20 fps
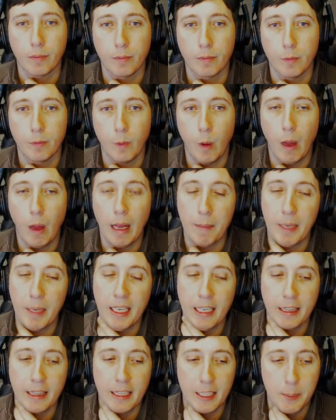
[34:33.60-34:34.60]
Well, I mean,
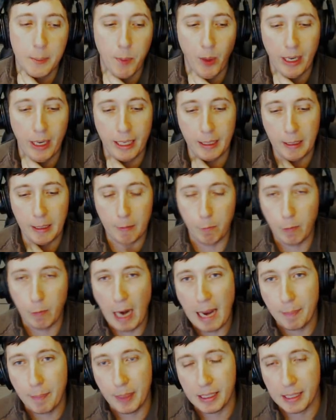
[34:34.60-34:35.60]
at this point,
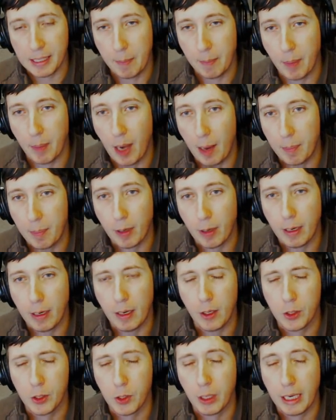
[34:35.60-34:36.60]
rap is hip hop, right?
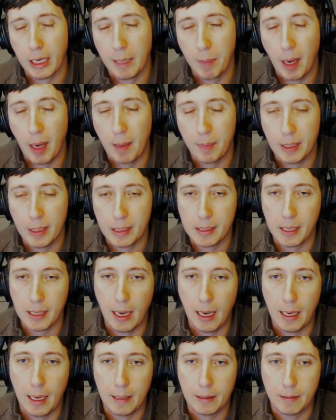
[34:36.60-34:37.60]
Or sorry, hip hop is
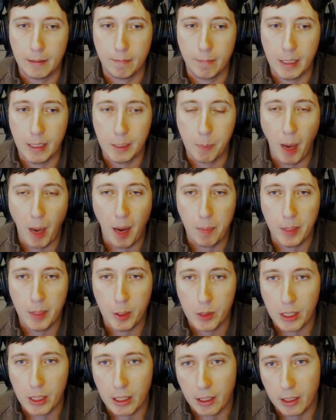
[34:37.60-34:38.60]
pop
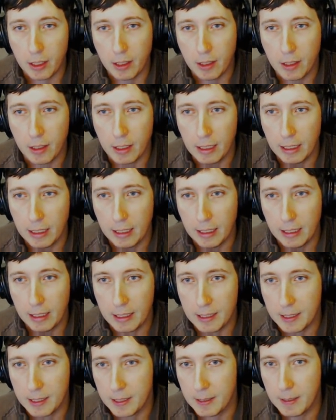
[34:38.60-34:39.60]
music.
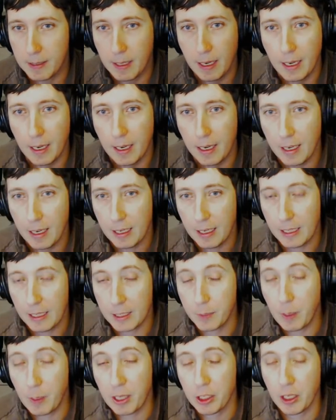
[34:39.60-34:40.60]
It's
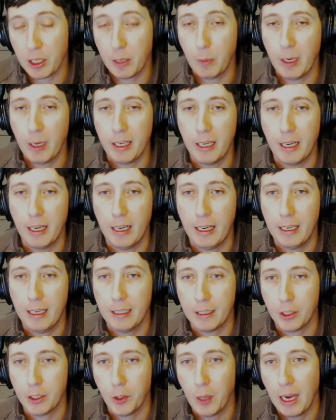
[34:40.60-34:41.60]
especially when
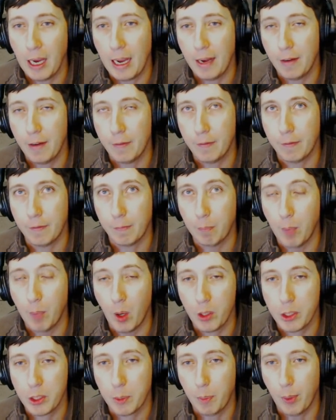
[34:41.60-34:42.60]
you have
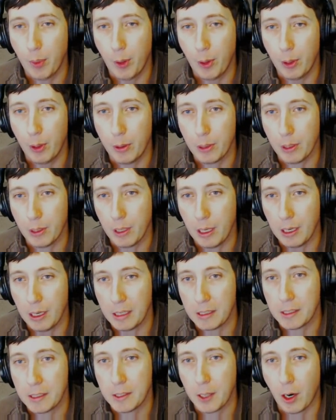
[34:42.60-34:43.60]
multiple
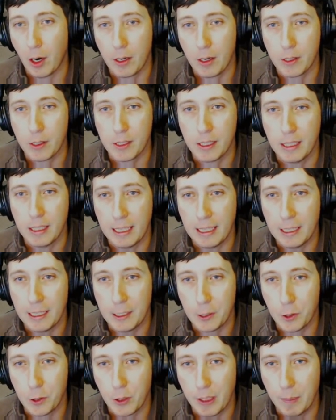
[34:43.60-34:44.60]
stars in the
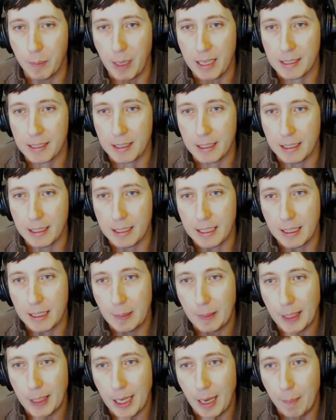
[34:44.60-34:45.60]
industry basically
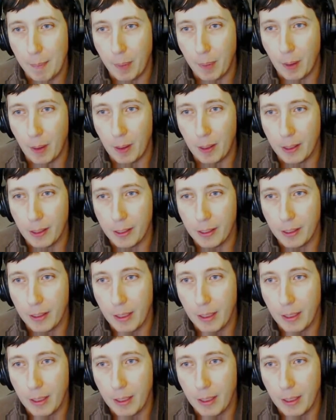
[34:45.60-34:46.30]
teaming up on